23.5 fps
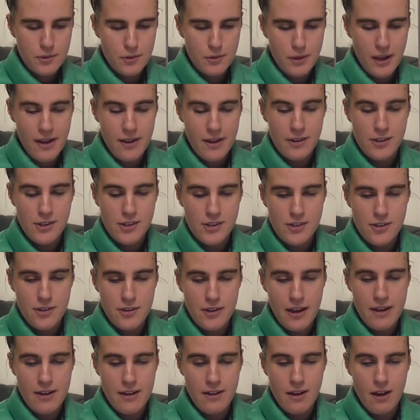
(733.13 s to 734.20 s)
Today is the
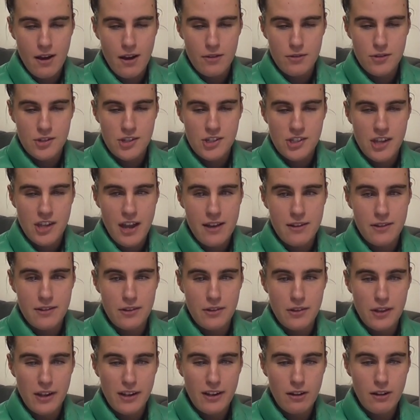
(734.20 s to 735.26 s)
day of
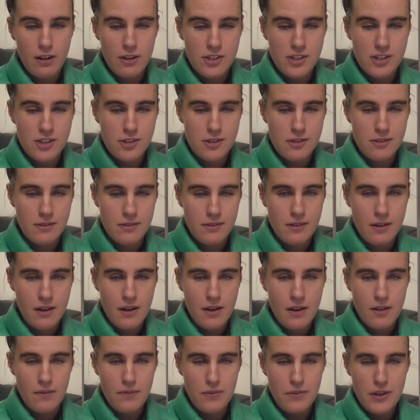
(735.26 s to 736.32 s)
Saint Nicholas,
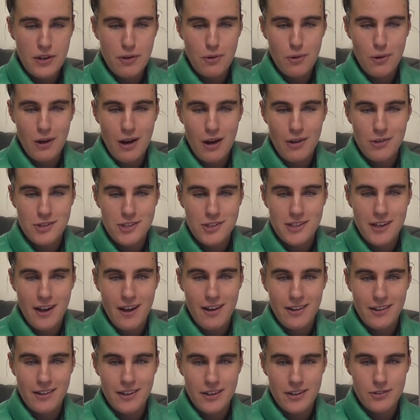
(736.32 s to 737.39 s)

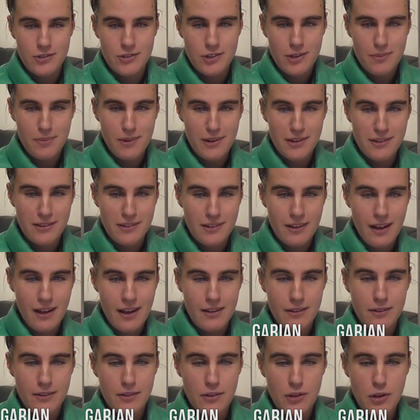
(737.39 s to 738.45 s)
Nikolaustag in German
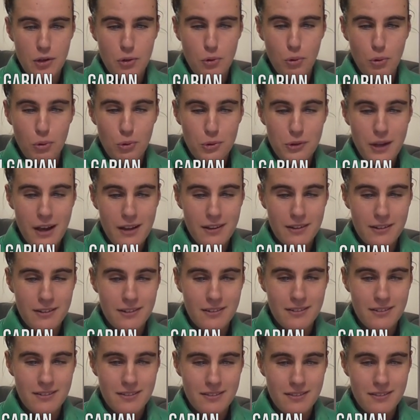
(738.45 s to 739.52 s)
and Nikulden
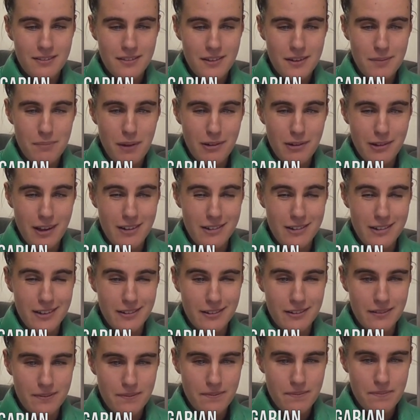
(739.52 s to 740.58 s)
in
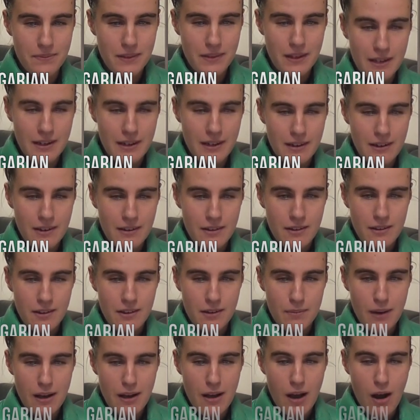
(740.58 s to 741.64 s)
Bulgarian.
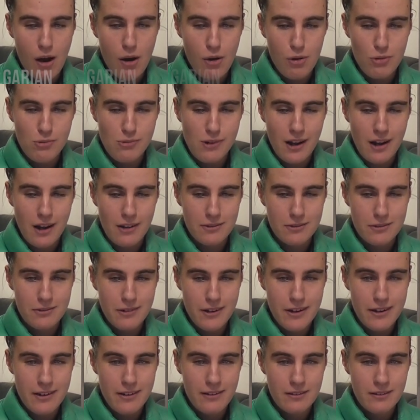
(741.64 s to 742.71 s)
In my home
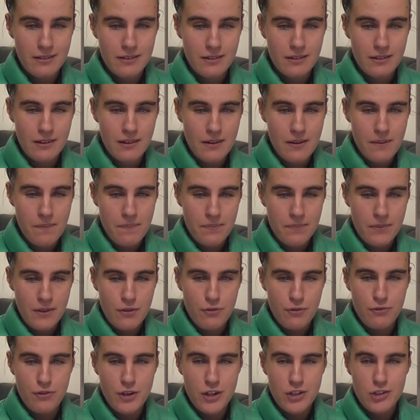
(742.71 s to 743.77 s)
country,
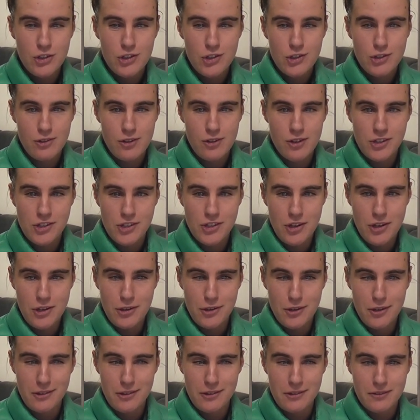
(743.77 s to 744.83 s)
fish is
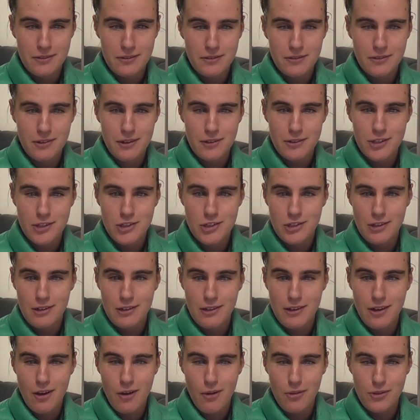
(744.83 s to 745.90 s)
eaten
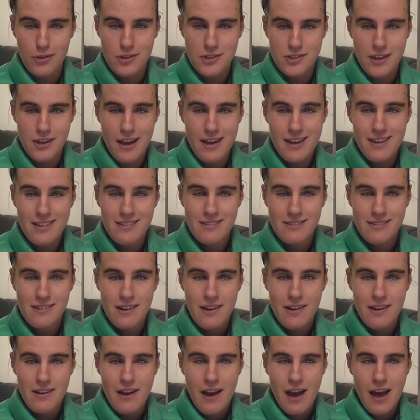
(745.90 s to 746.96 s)
traditionally on this day,
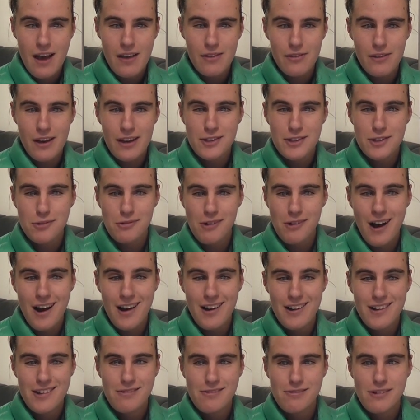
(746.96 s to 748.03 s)
and that's
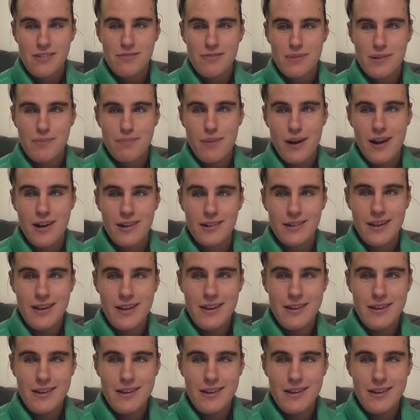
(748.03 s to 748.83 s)
why we've prepared